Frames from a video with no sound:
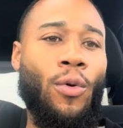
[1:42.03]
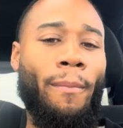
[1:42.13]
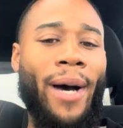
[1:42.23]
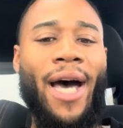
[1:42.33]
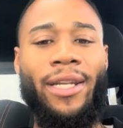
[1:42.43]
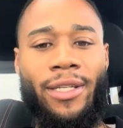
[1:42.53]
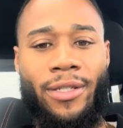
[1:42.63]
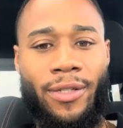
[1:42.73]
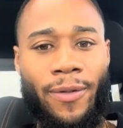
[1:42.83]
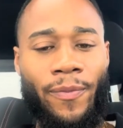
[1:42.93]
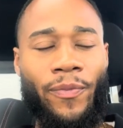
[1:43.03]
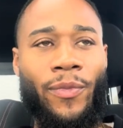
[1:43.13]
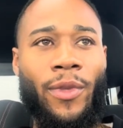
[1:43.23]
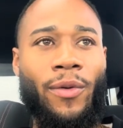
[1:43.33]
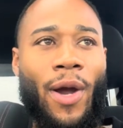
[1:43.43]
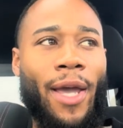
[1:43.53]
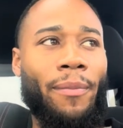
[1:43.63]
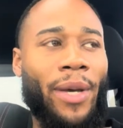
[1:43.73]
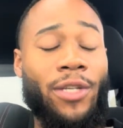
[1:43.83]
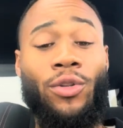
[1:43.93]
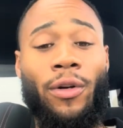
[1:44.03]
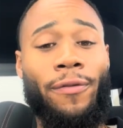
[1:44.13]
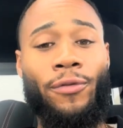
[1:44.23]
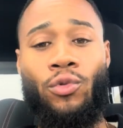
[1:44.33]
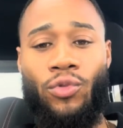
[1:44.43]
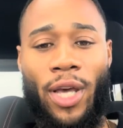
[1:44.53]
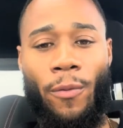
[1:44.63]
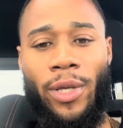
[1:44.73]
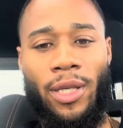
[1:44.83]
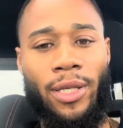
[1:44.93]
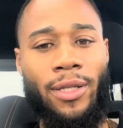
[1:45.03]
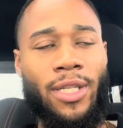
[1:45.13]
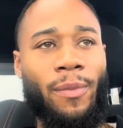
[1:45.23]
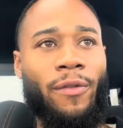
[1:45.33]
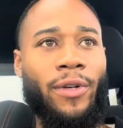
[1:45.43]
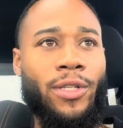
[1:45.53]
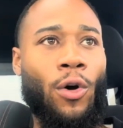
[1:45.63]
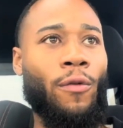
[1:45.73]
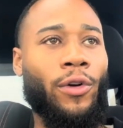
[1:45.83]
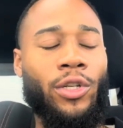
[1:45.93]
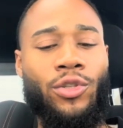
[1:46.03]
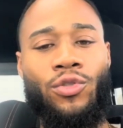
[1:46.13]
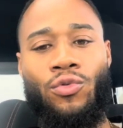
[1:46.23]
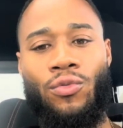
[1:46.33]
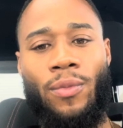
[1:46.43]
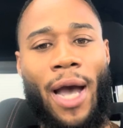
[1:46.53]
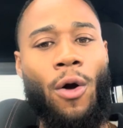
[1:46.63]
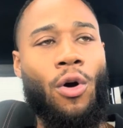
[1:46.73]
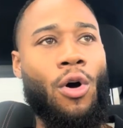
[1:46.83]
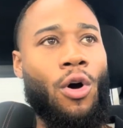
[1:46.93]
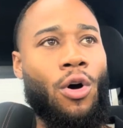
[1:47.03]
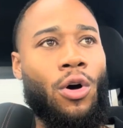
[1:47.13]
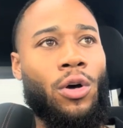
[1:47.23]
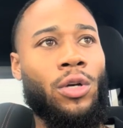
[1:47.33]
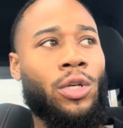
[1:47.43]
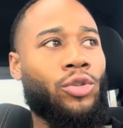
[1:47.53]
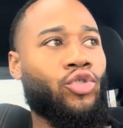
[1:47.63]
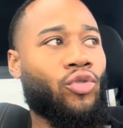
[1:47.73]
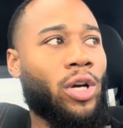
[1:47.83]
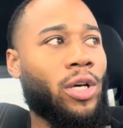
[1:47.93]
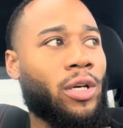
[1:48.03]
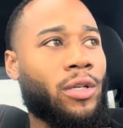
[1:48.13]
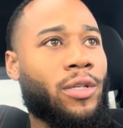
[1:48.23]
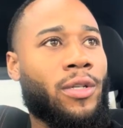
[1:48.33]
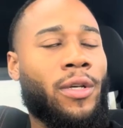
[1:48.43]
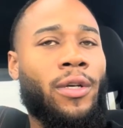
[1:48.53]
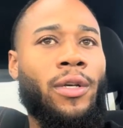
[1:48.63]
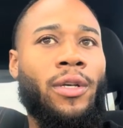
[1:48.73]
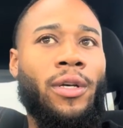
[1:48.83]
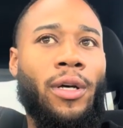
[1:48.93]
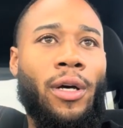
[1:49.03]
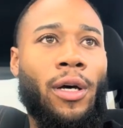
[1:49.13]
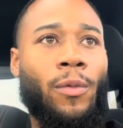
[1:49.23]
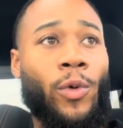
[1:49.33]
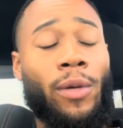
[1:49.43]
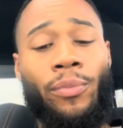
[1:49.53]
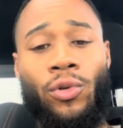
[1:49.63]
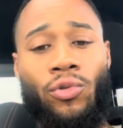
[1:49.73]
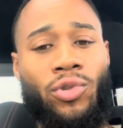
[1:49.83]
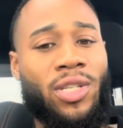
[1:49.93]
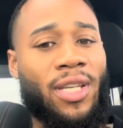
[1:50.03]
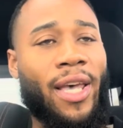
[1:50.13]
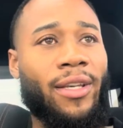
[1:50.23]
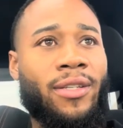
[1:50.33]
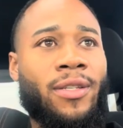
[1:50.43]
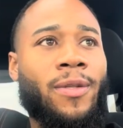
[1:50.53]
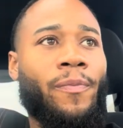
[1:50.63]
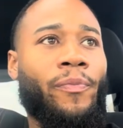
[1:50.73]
bodies, right? Based on the food that we eat. Some of us overconsume alcohol, drugs, we abuse sex,